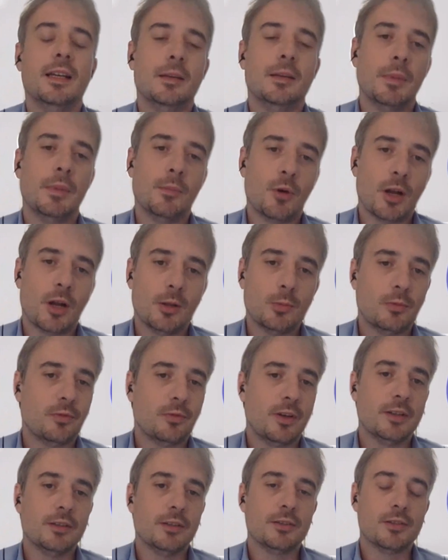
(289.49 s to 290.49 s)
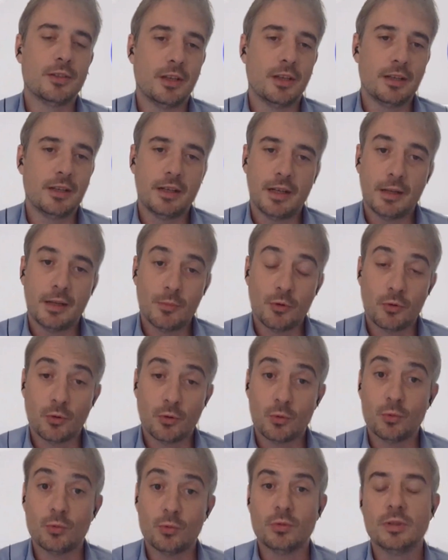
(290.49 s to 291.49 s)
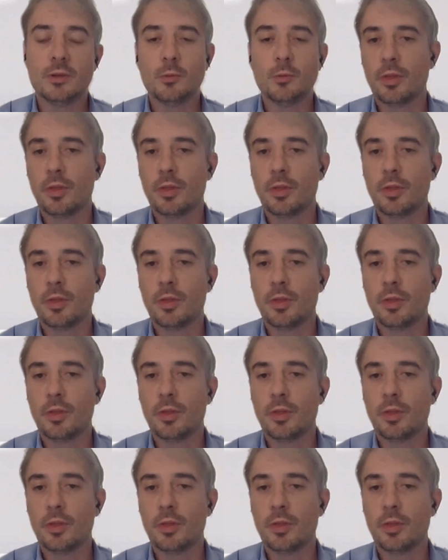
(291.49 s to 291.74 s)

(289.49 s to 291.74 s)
a memorandum of understanding, an MOU